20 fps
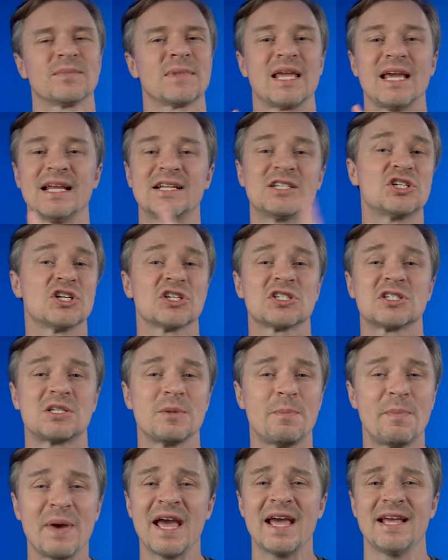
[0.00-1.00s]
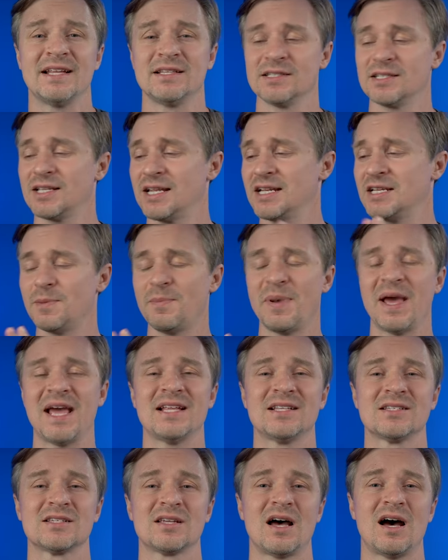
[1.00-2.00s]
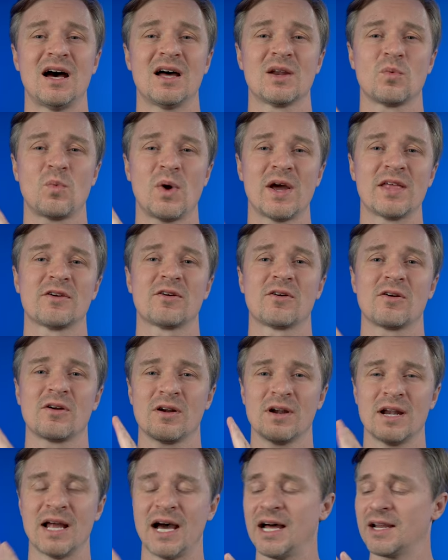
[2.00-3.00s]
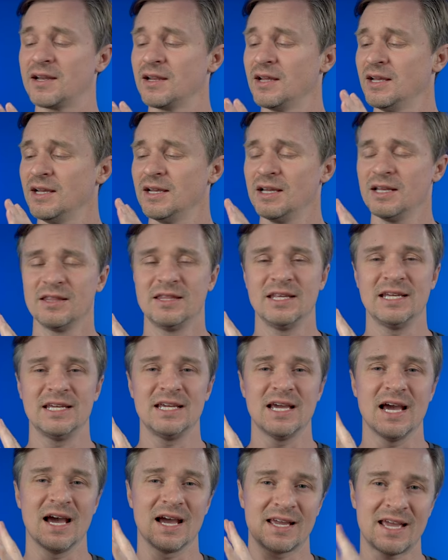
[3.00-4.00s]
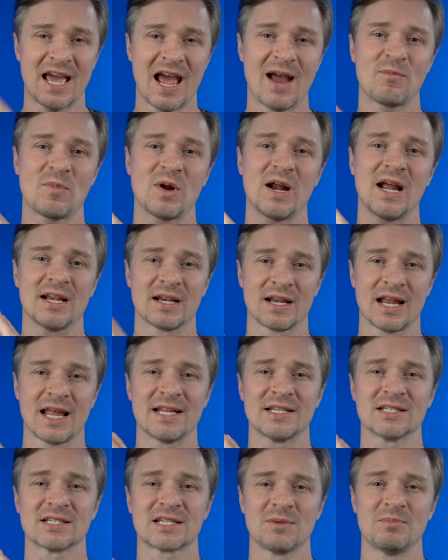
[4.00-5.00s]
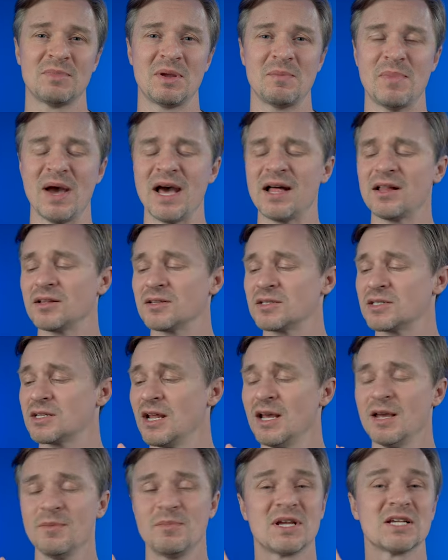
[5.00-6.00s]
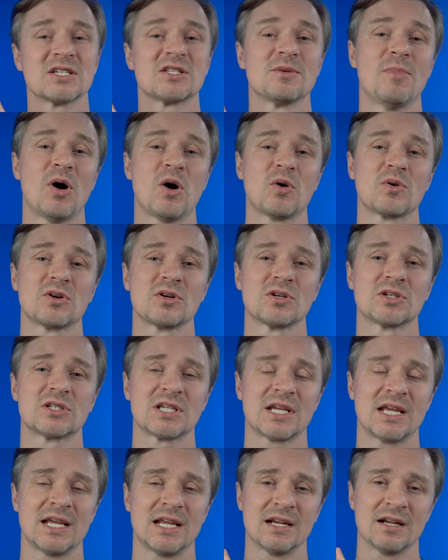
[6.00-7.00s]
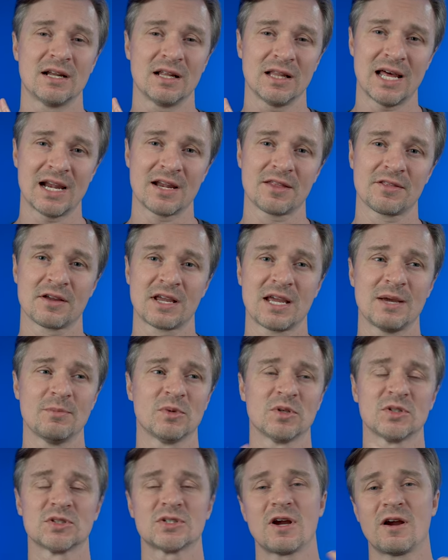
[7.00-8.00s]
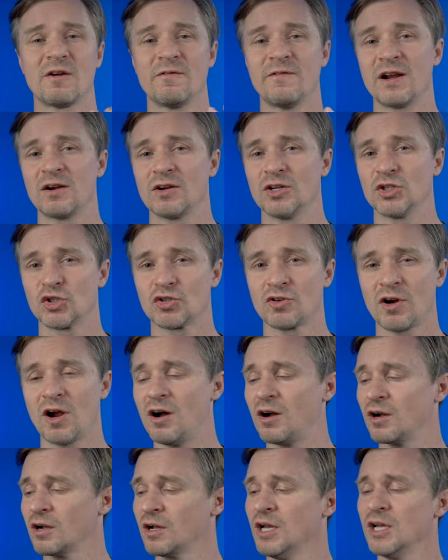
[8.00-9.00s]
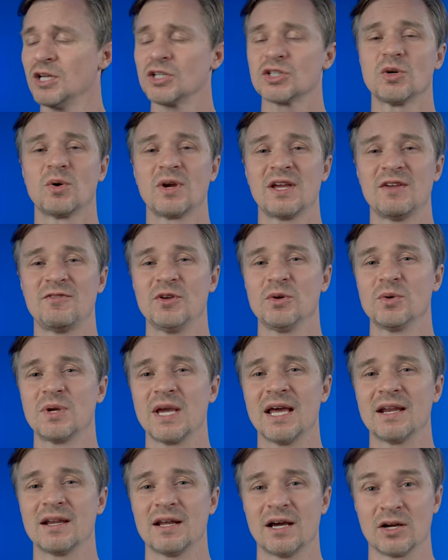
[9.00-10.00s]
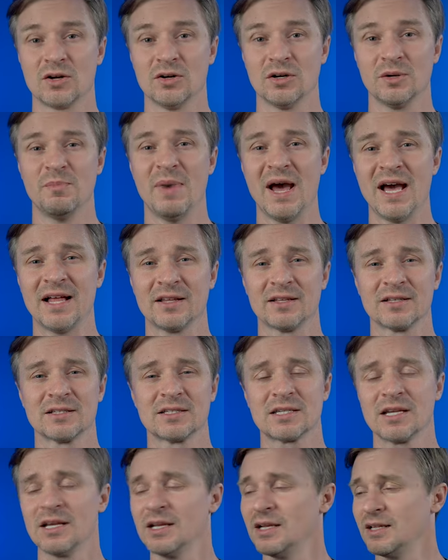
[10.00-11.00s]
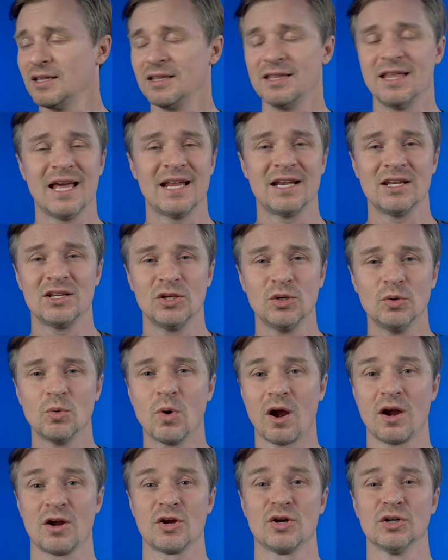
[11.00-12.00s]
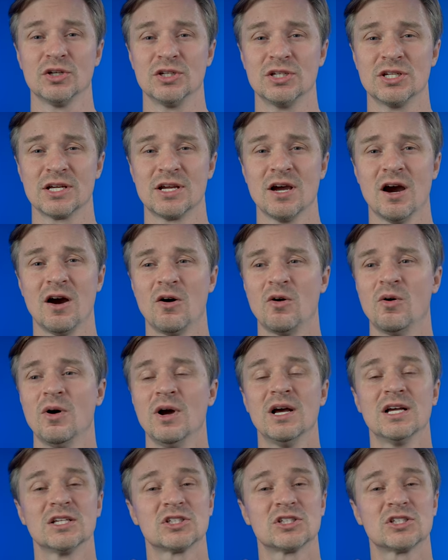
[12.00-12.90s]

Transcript: It just depends. It depends on whether or not the camera and lens can be balanced, because the motors in a lot of their gimbals are very strong. So if you get a good balance, then you are good to go.